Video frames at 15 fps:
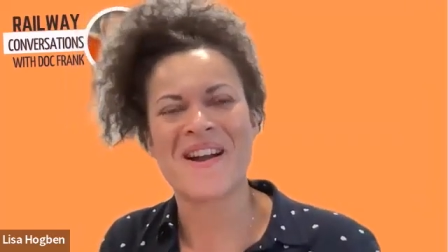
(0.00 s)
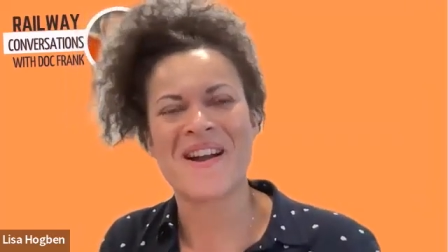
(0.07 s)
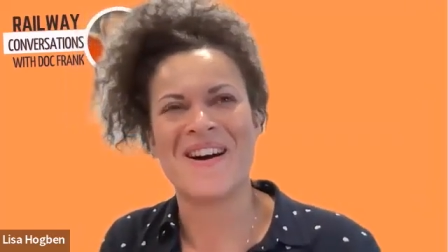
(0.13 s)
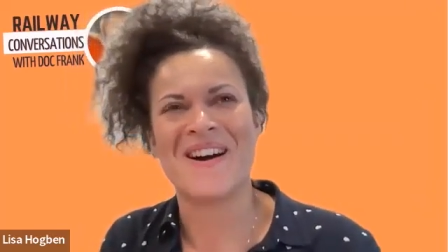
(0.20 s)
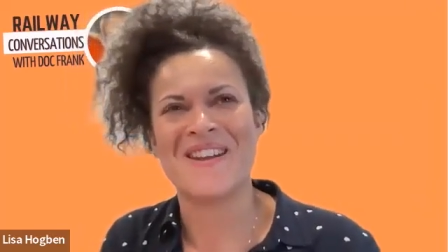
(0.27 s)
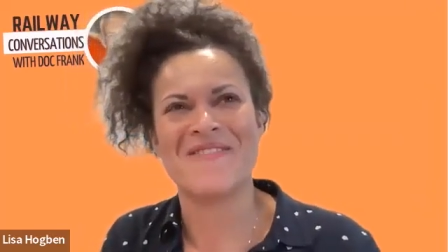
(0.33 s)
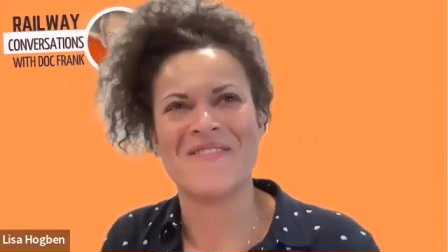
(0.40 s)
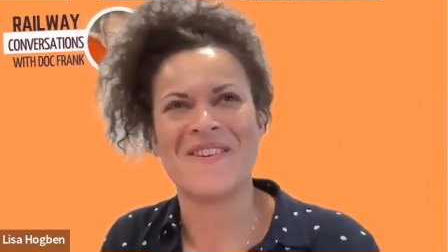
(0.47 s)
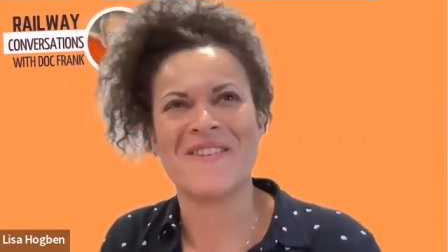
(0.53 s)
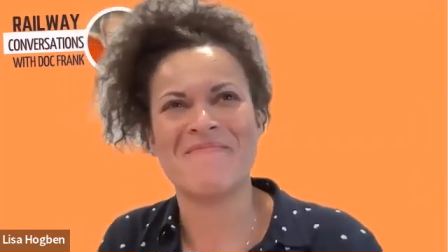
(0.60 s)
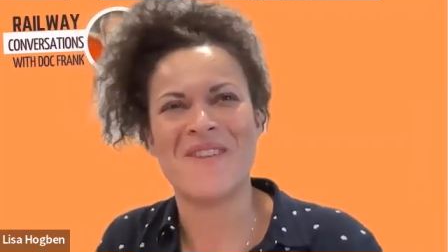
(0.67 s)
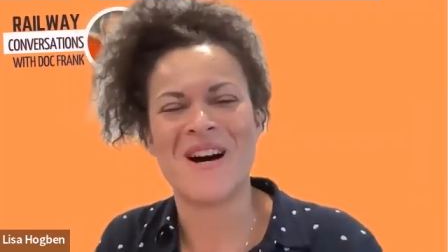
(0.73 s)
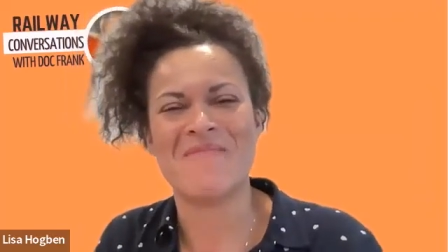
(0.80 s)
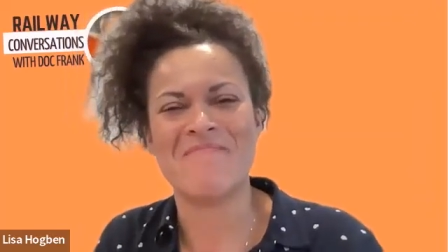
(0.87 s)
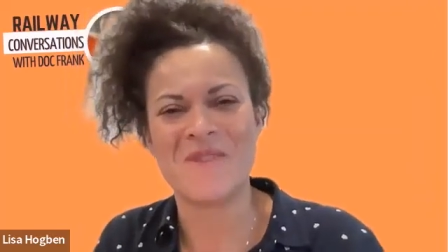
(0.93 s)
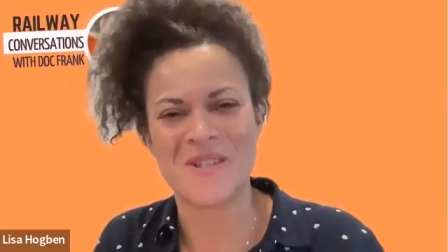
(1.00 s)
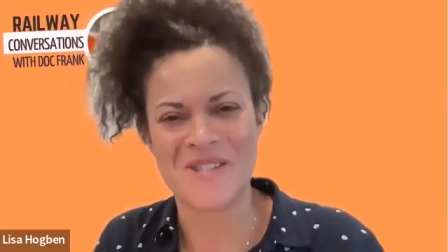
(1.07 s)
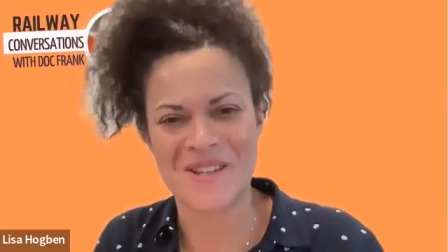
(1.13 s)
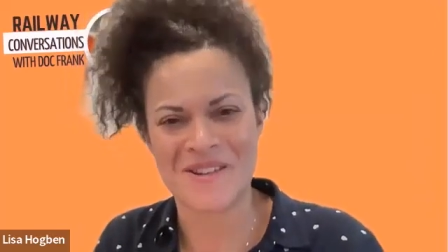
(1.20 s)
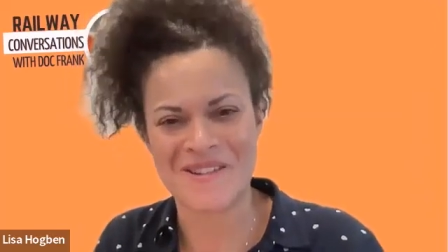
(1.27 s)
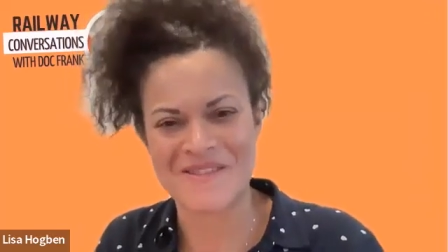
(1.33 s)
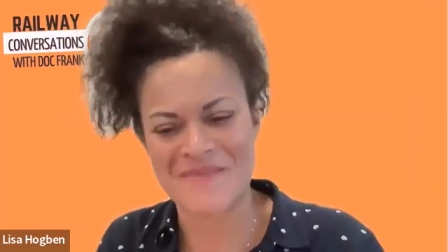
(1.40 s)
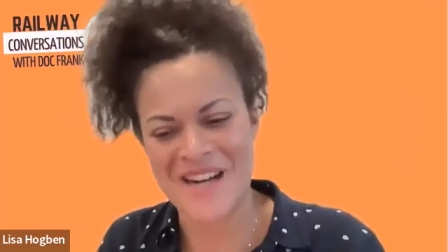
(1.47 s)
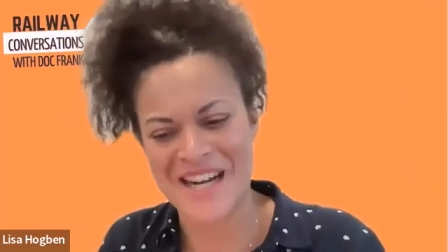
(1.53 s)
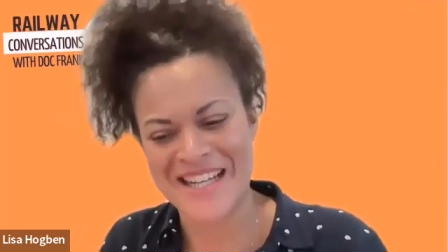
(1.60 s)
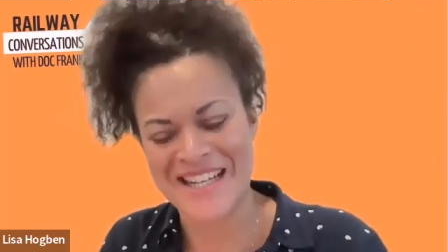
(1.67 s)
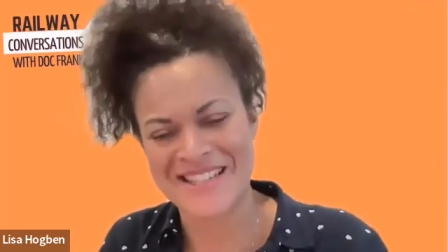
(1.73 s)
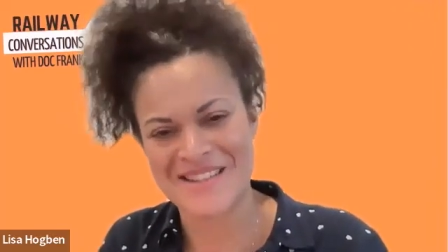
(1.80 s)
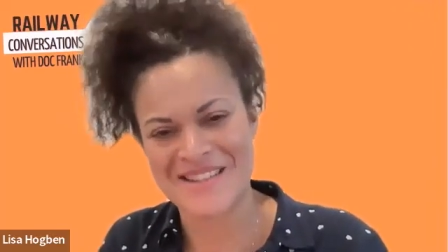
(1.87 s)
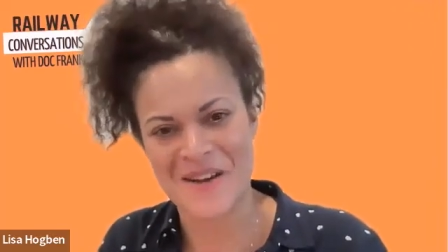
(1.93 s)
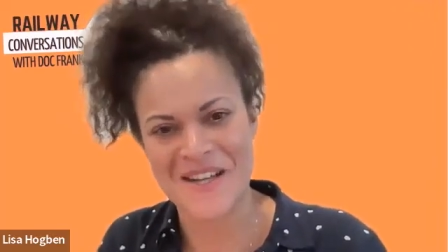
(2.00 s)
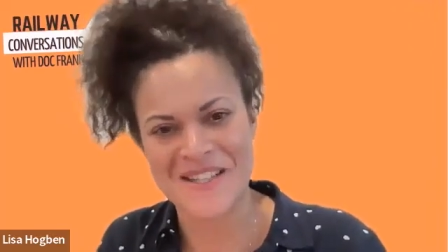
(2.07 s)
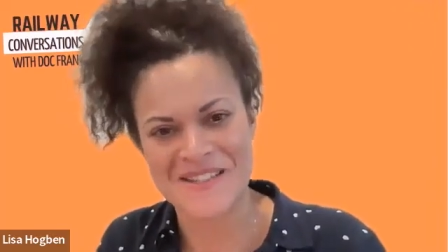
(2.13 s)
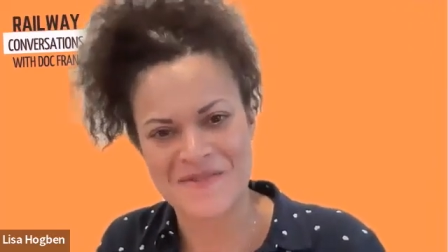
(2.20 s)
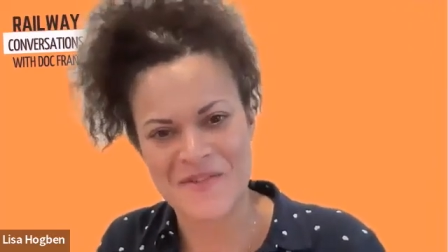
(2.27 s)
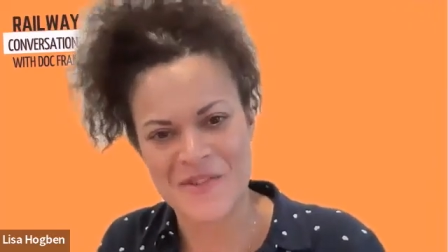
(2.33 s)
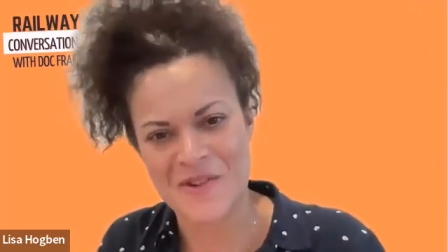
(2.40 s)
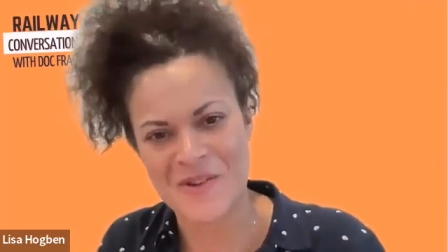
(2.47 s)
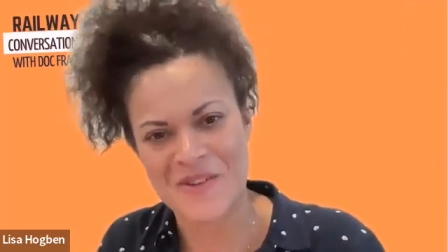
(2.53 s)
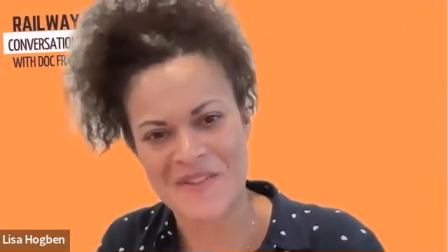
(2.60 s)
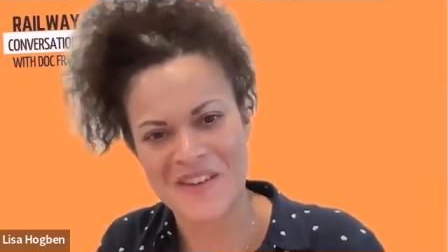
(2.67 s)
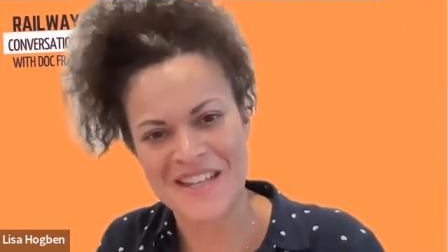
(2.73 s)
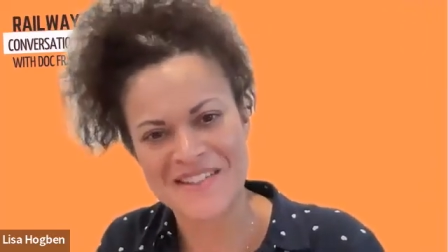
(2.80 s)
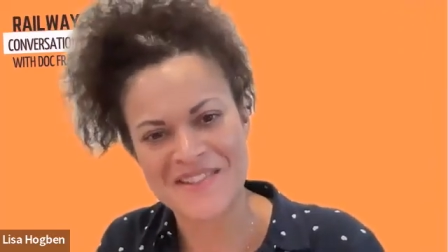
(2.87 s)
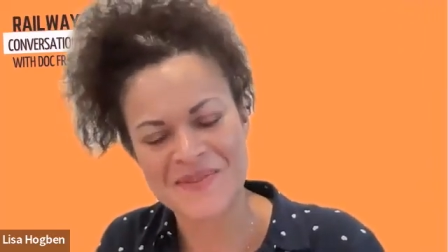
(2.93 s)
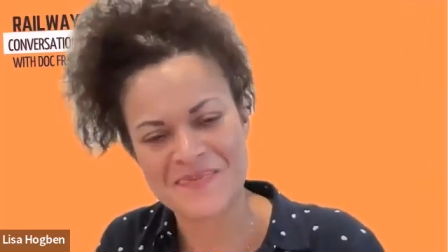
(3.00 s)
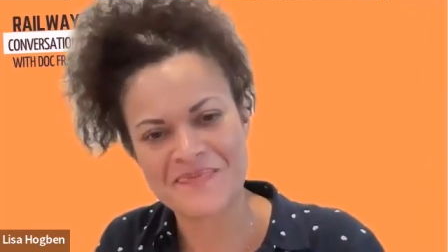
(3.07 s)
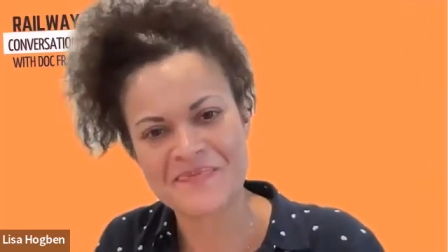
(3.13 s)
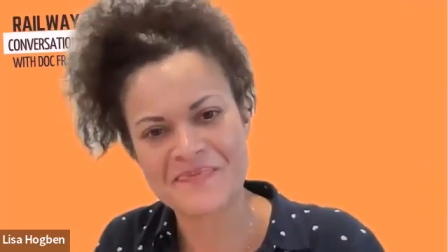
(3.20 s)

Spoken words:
kind of a motto of mine, I suppose, for all of us.